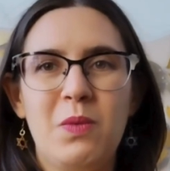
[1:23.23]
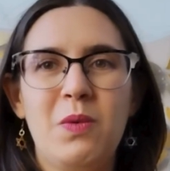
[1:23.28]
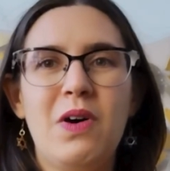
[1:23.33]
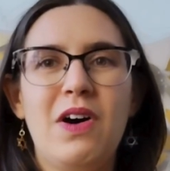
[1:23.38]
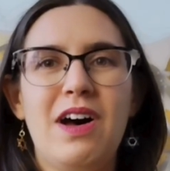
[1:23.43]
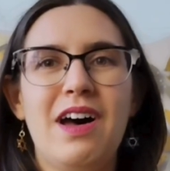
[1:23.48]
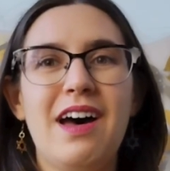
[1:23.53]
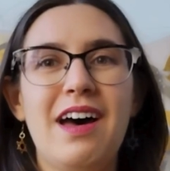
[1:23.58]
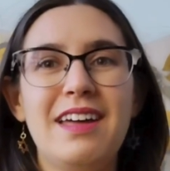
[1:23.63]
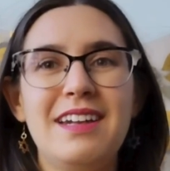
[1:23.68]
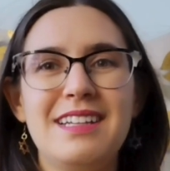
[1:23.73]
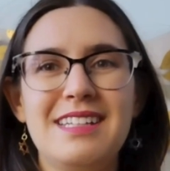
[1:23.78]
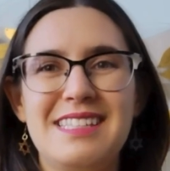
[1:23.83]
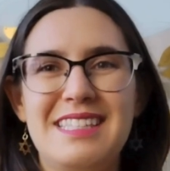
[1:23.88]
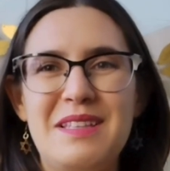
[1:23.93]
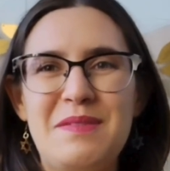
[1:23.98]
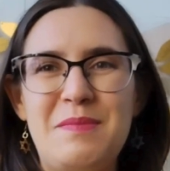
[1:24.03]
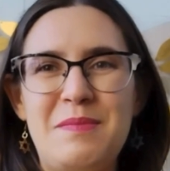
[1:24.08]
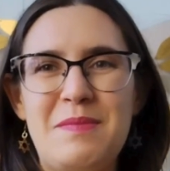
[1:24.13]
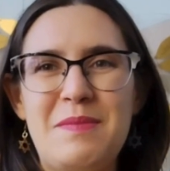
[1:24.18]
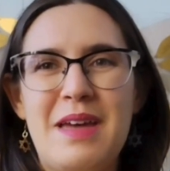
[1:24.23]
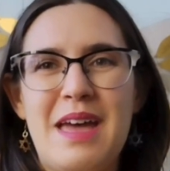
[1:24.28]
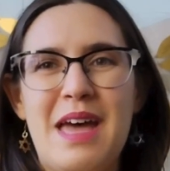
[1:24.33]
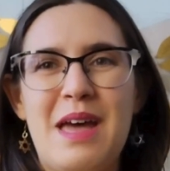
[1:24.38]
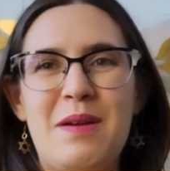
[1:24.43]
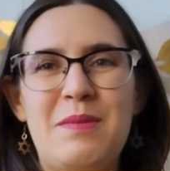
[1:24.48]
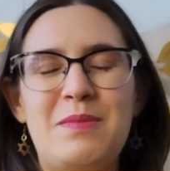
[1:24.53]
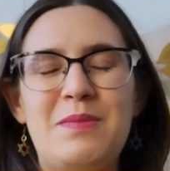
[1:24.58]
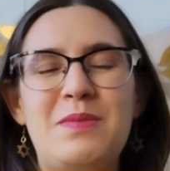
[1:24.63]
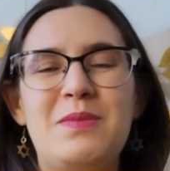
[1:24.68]
What is the
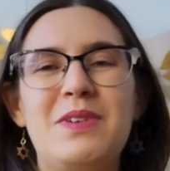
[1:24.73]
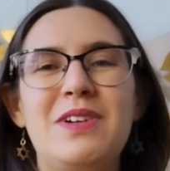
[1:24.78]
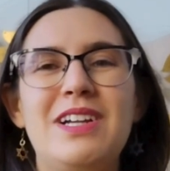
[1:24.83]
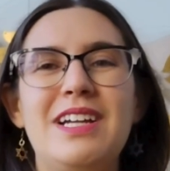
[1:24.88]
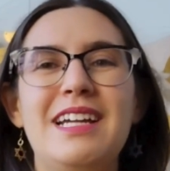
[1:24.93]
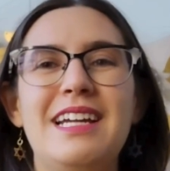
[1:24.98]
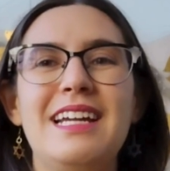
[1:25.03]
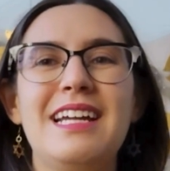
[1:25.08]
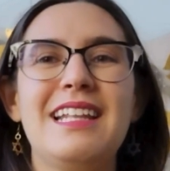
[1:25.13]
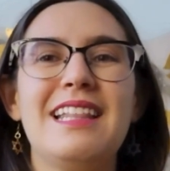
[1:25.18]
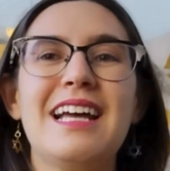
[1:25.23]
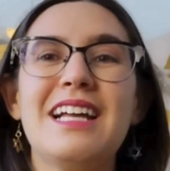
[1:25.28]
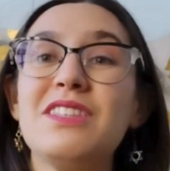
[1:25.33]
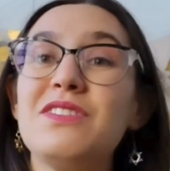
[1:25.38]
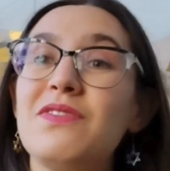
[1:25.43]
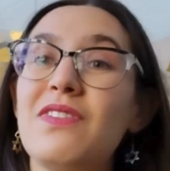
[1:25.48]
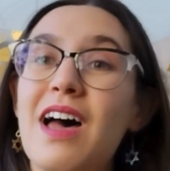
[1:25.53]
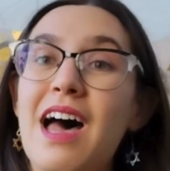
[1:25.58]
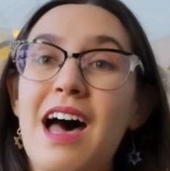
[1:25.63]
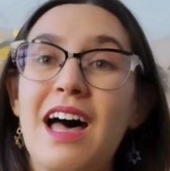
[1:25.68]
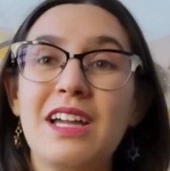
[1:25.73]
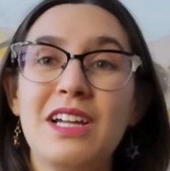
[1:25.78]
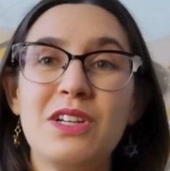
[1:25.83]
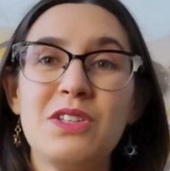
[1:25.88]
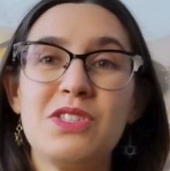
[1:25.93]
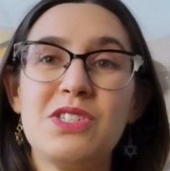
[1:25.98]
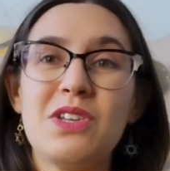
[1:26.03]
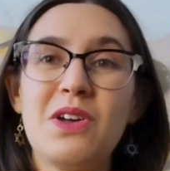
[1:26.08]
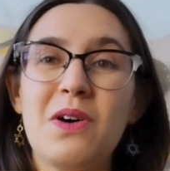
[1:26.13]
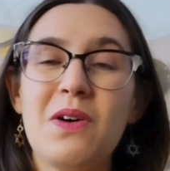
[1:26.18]
memory that's
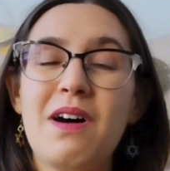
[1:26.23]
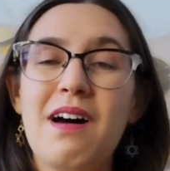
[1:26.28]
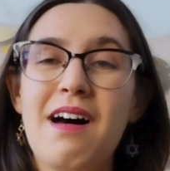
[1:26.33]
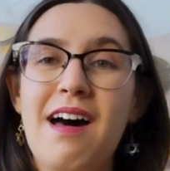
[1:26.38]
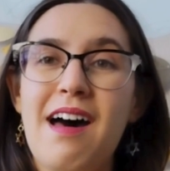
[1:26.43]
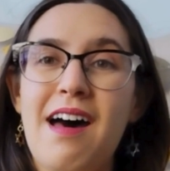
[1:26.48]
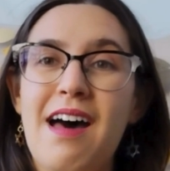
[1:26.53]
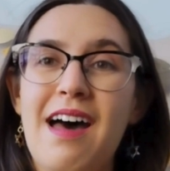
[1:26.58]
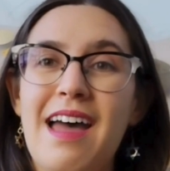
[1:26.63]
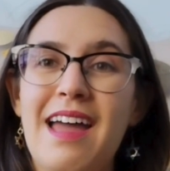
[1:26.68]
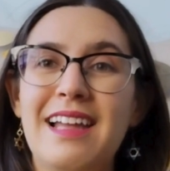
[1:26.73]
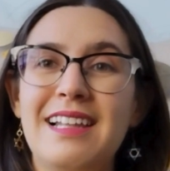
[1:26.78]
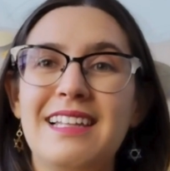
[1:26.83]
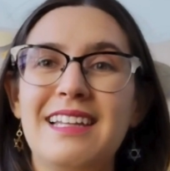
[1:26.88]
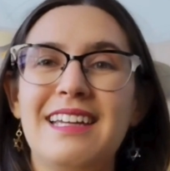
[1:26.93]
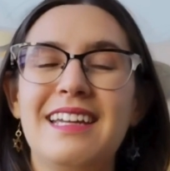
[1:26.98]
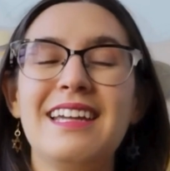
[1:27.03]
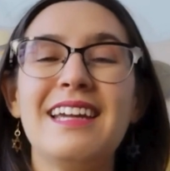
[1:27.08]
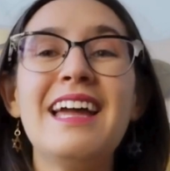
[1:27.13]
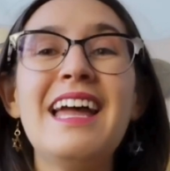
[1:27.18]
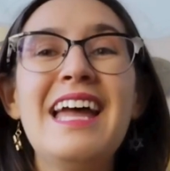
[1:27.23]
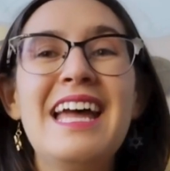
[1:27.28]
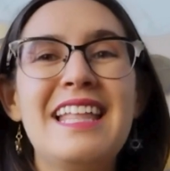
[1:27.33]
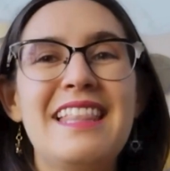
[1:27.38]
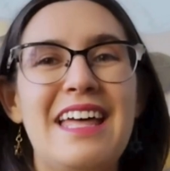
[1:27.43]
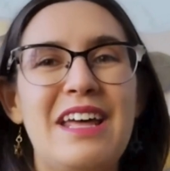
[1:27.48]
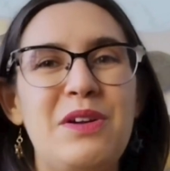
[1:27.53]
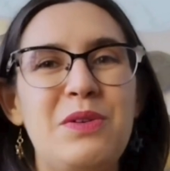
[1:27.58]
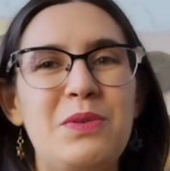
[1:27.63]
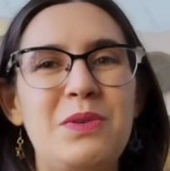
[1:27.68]
valued so highly
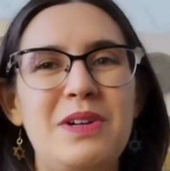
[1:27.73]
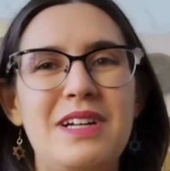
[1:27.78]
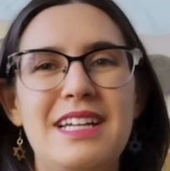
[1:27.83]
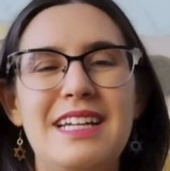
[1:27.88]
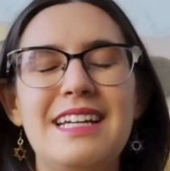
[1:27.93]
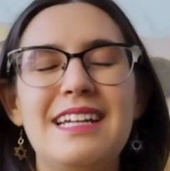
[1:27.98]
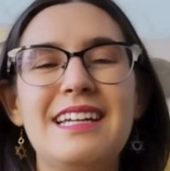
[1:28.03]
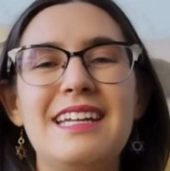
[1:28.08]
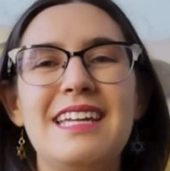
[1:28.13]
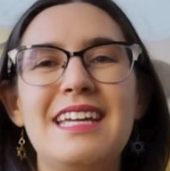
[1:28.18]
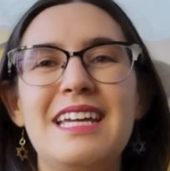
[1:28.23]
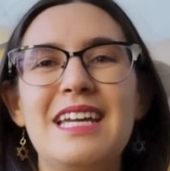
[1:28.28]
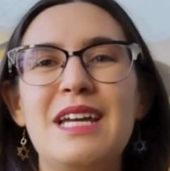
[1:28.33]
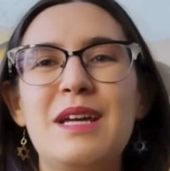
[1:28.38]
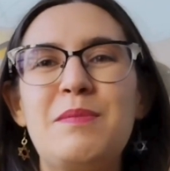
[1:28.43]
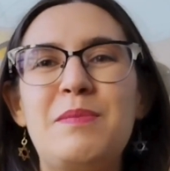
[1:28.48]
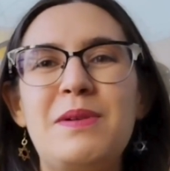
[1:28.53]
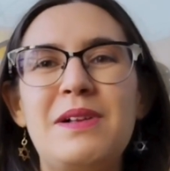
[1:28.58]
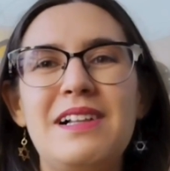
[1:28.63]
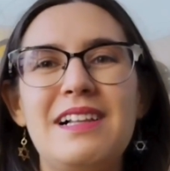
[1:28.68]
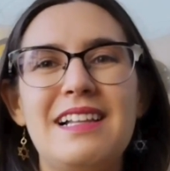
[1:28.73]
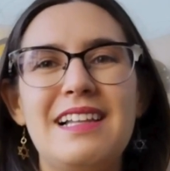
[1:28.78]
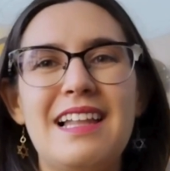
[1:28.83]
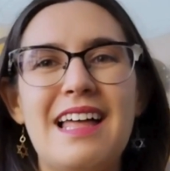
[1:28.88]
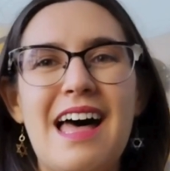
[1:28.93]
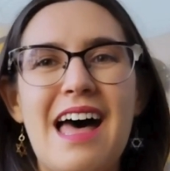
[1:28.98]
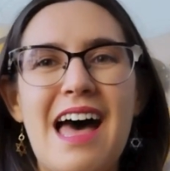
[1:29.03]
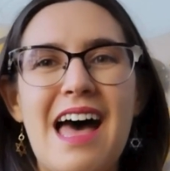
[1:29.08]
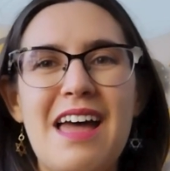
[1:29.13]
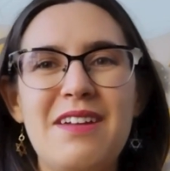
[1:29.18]
that we keep
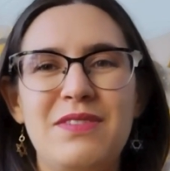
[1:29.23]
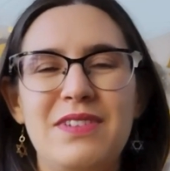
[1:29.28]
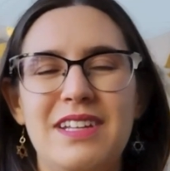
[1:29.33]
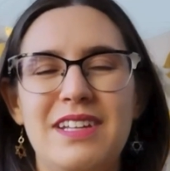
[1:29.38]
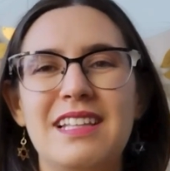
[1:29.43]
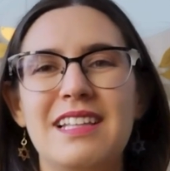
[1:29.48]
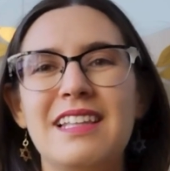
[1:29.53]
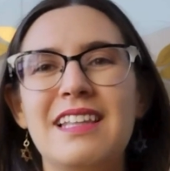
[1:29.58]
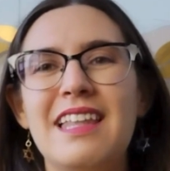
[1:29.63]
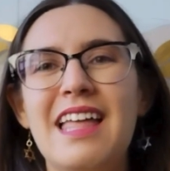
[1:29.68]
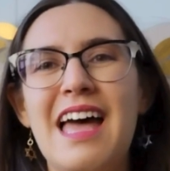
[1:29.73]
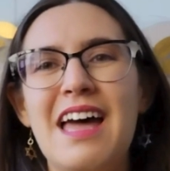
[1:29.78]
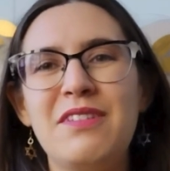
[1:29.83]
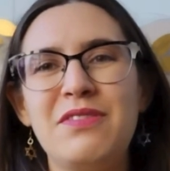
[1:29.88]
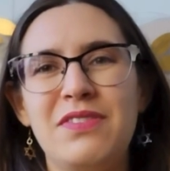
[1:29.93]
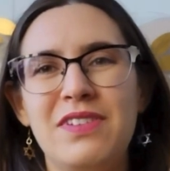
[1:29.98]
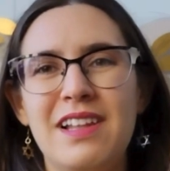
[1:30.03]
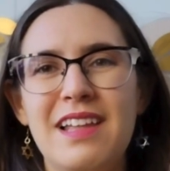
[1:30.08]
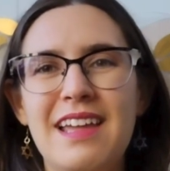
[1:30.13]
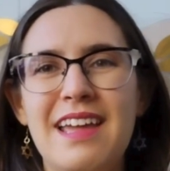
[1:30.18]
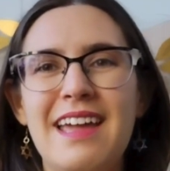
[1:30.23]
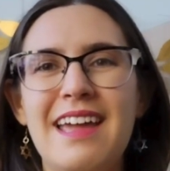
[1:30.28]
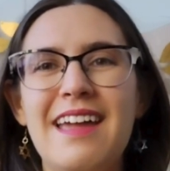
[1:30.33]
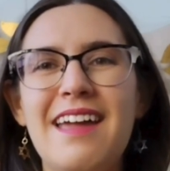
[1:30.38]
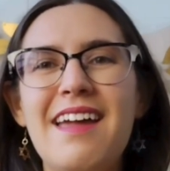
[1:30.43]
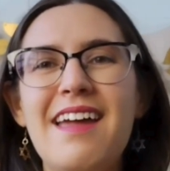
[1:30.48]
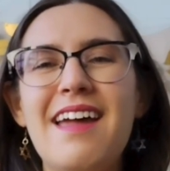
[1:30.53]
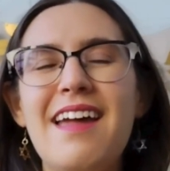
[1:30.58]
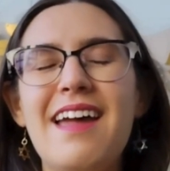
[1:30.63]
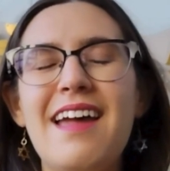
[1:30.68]
alive in that
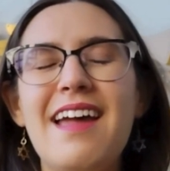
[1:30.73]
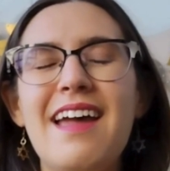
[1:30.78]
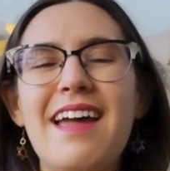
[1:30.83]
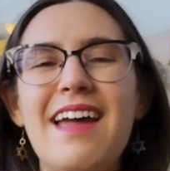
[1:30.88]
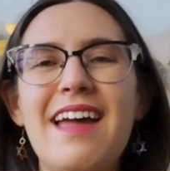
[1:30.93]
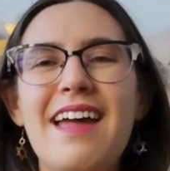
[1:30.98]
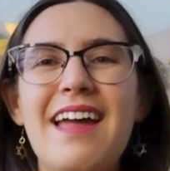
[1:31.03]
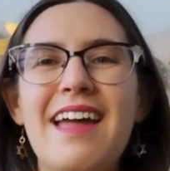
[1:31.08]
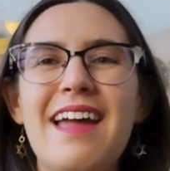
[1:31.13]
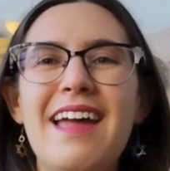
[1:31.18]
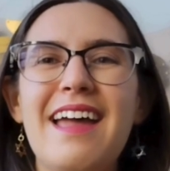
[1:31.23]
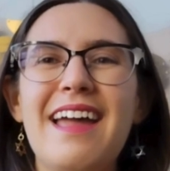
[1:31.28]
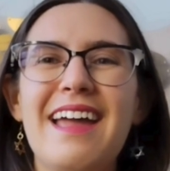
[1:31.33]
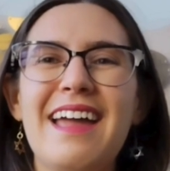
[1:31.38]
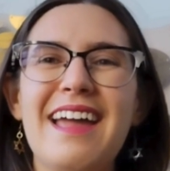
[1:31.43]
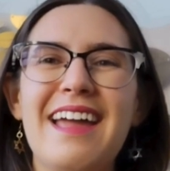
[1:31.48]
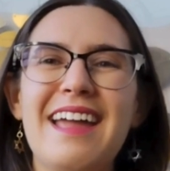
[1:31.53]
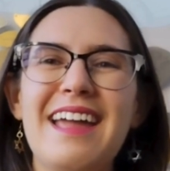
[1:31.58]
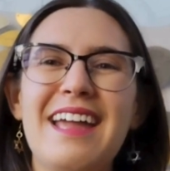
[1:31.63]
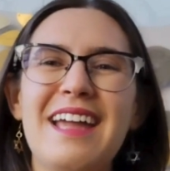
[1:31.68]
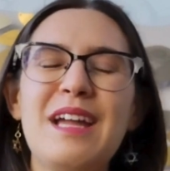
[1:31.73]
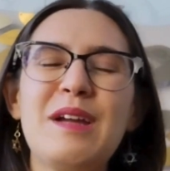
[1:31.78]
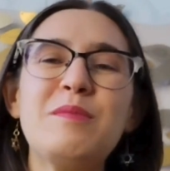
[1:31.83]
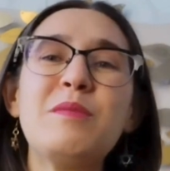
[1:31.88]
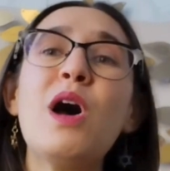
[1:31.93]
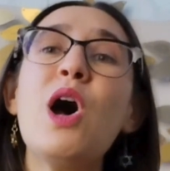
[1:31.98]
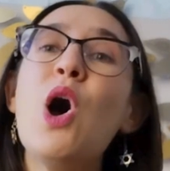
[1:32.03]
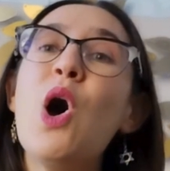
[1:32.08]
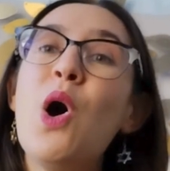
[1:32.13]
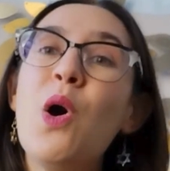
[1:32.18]

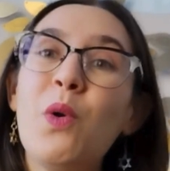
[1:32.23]
flame?